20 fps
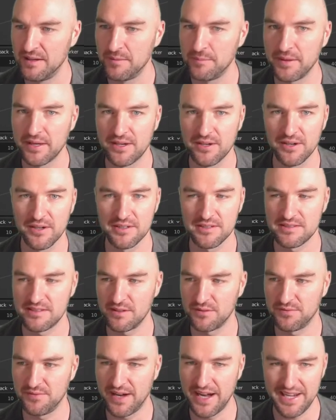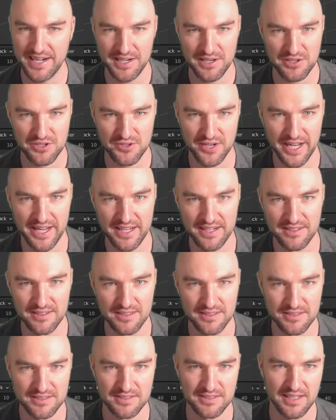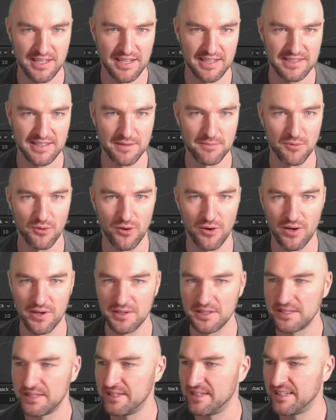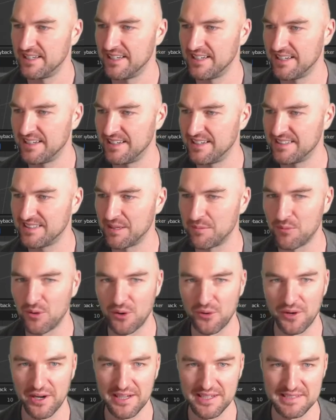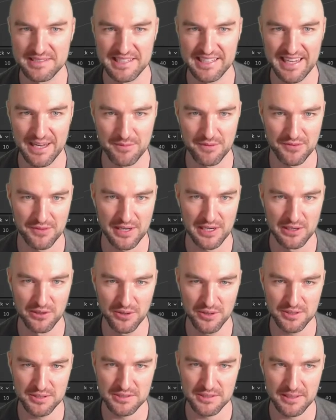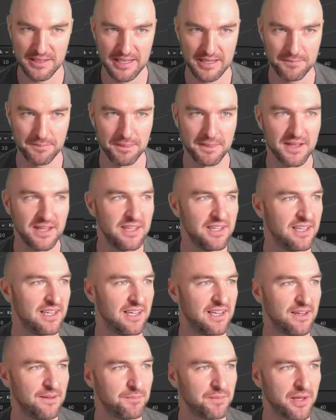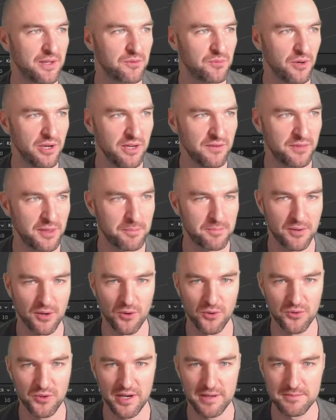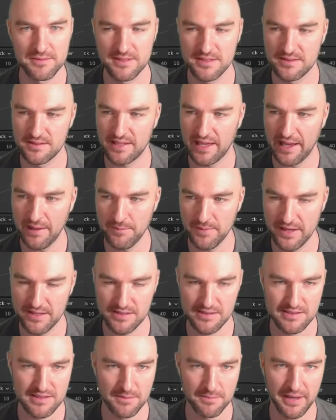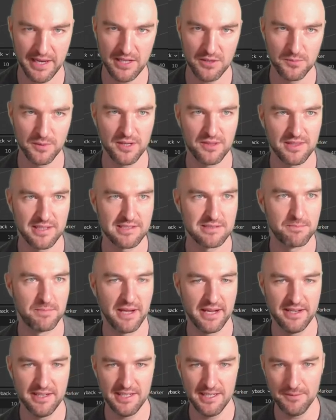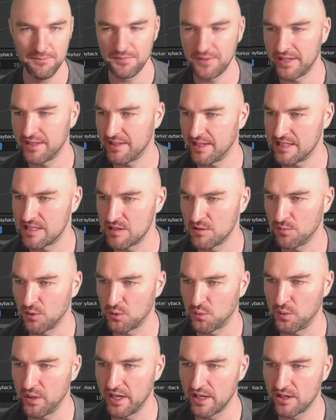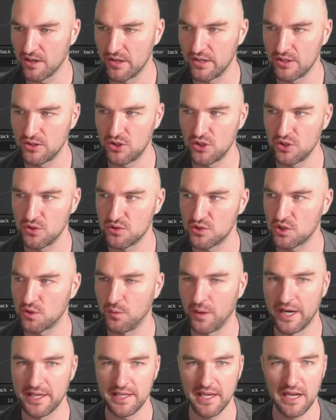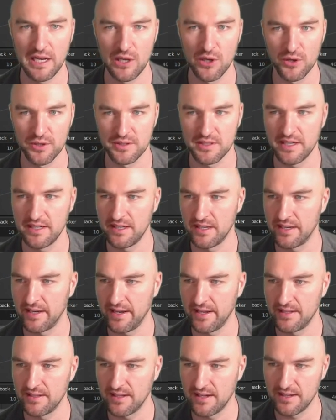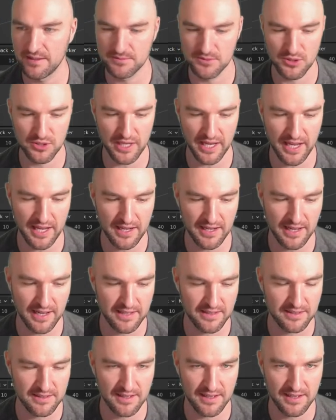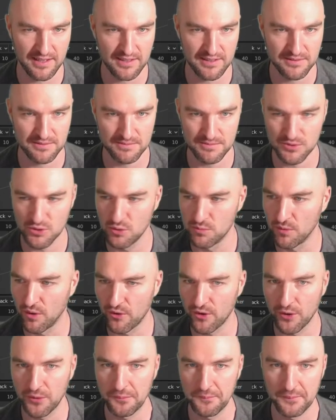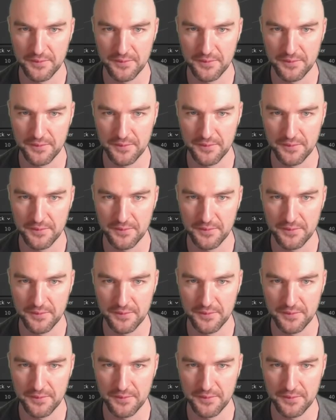because the finer the triangles, the more realistic everything looks. And one of the programs these game assets are made with is Blender, and this is what we are going to use quite a lot today and tomorrow.